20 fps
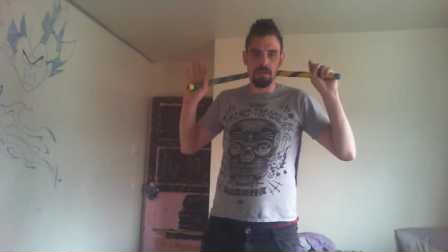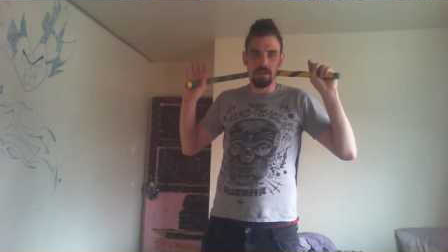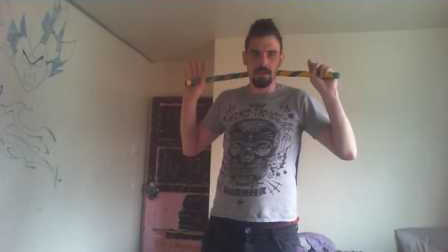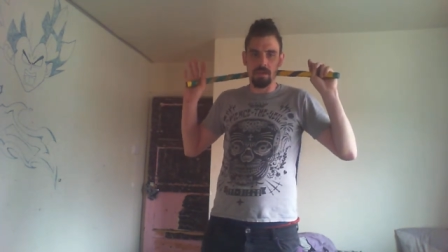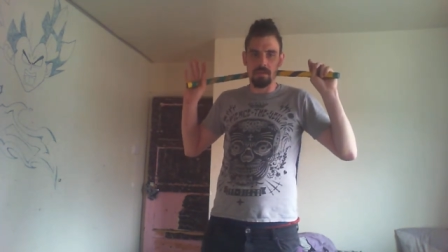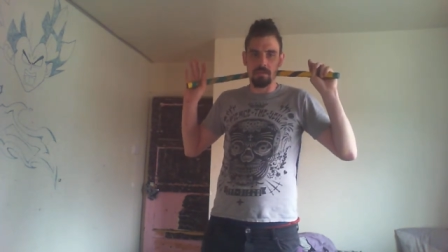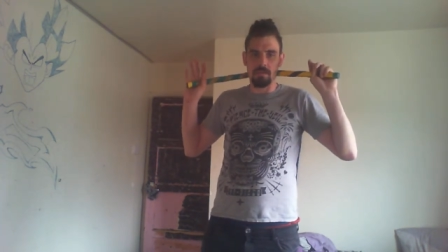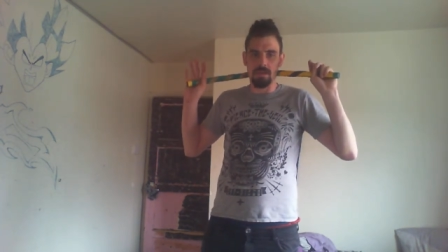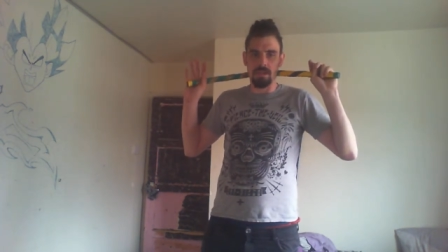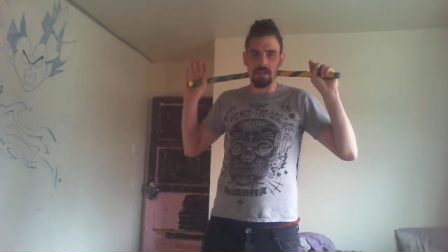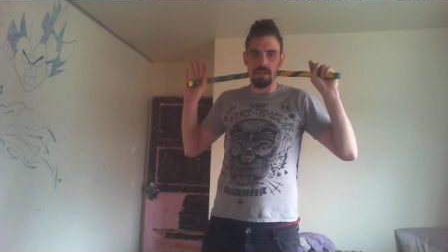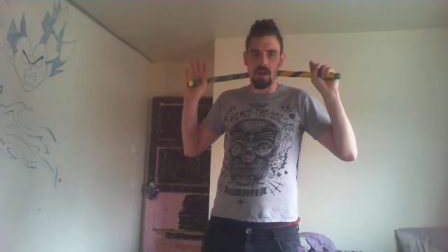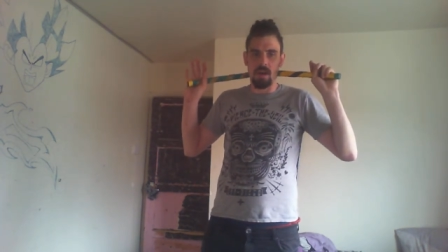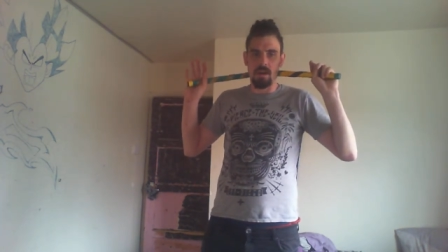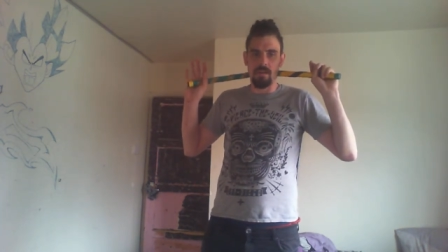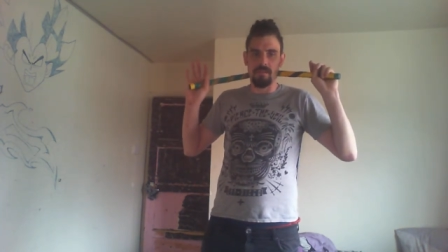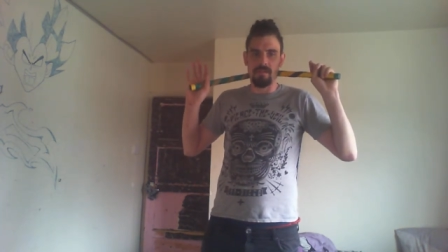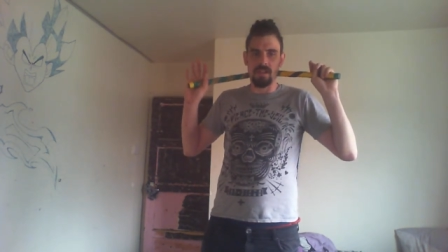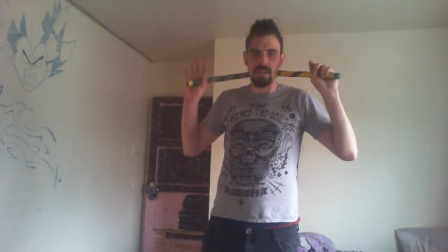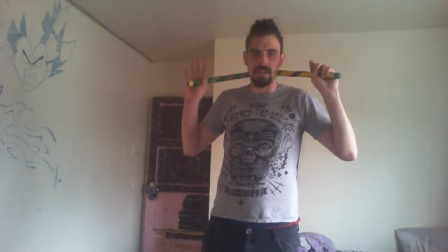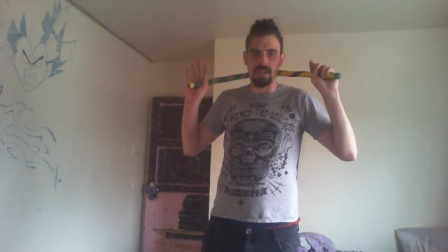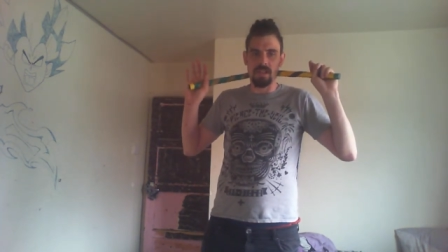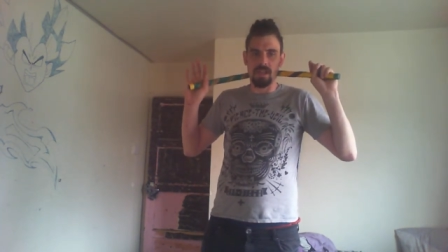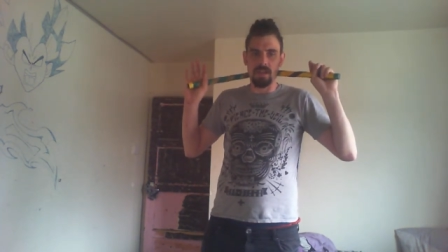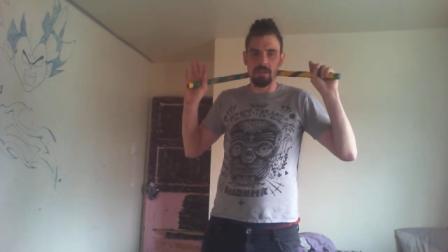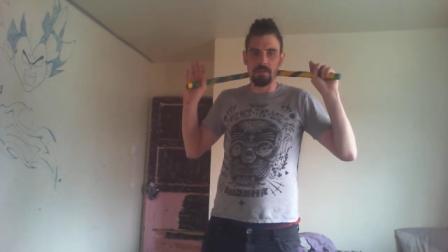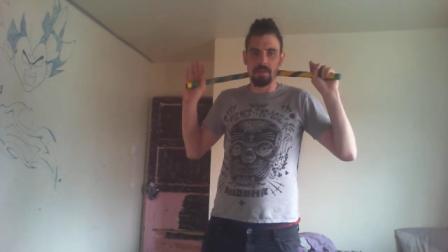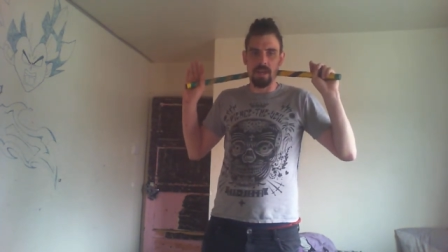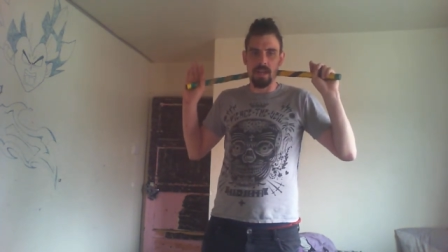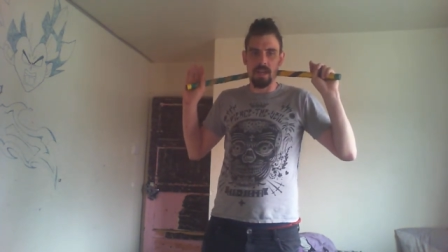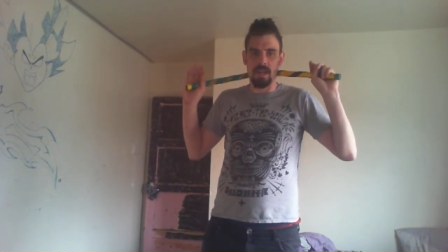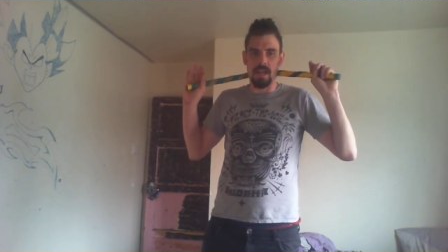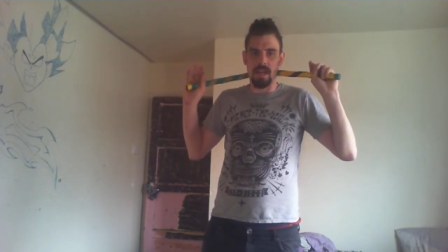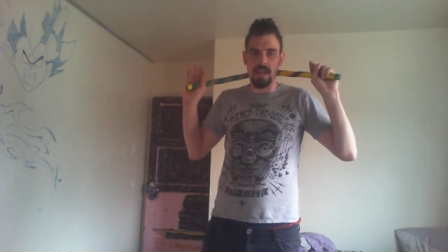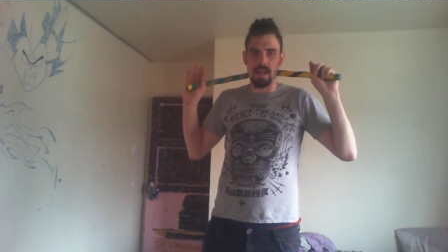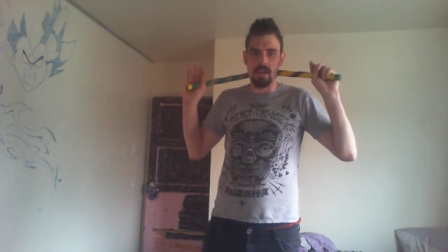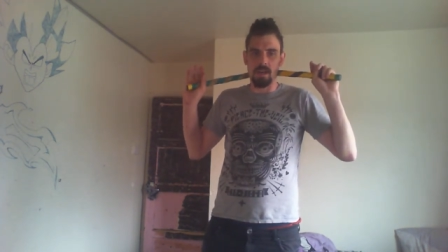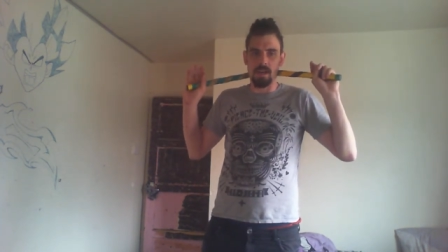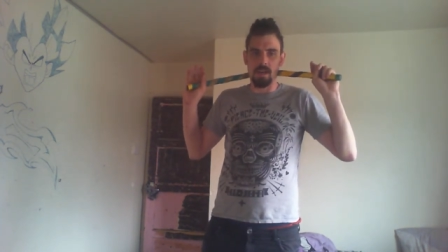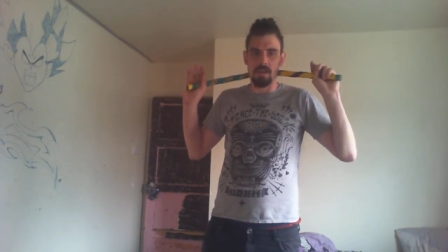So we start off this side, we're gonna
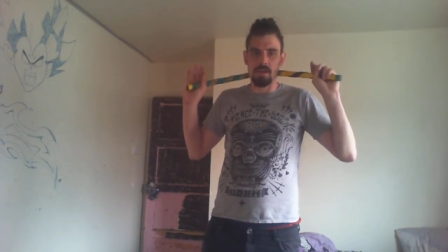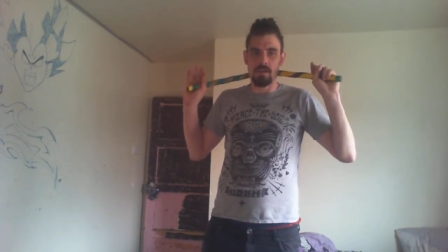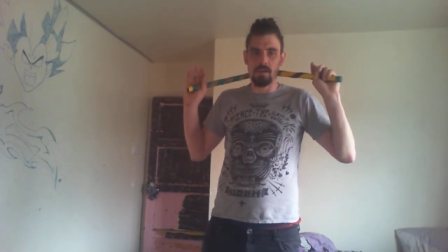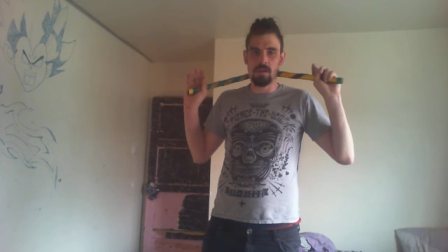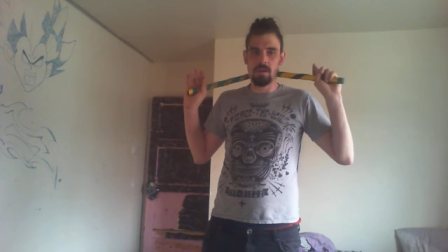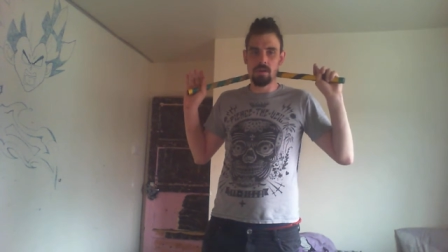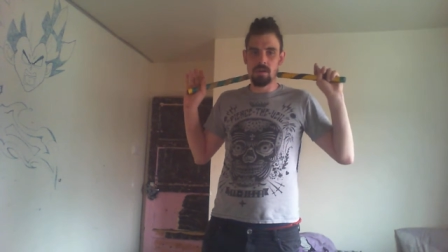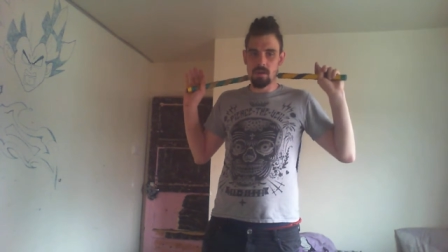let go.